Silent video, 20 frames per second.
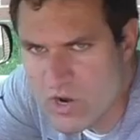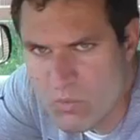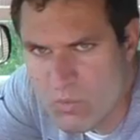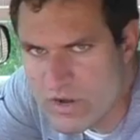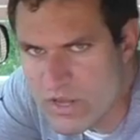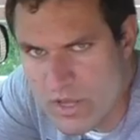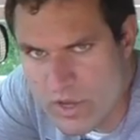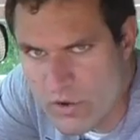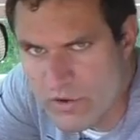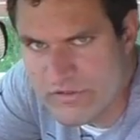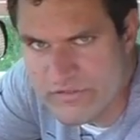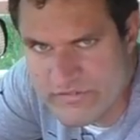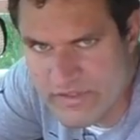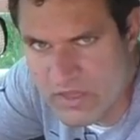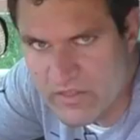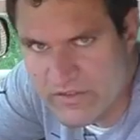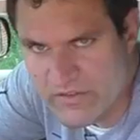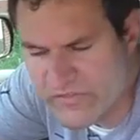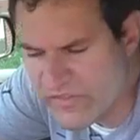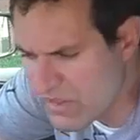you know, when you go to
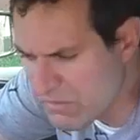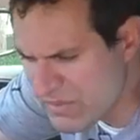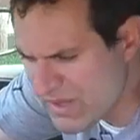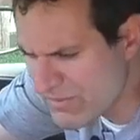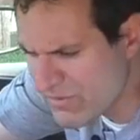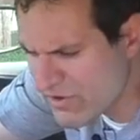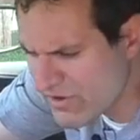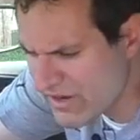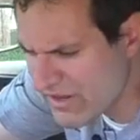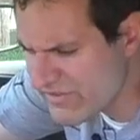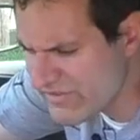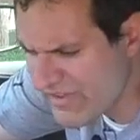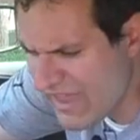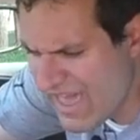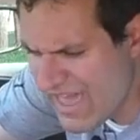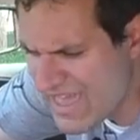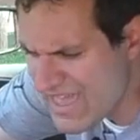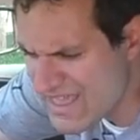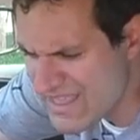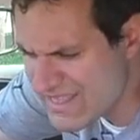sell this thing, people are going to
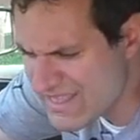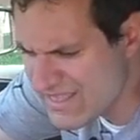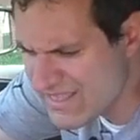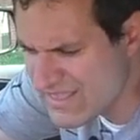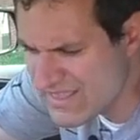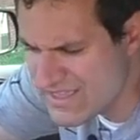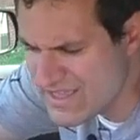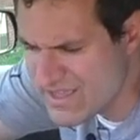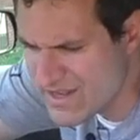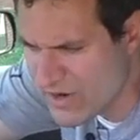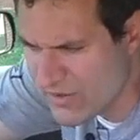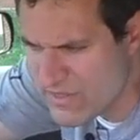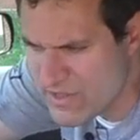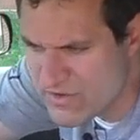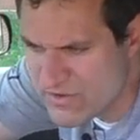say, you know,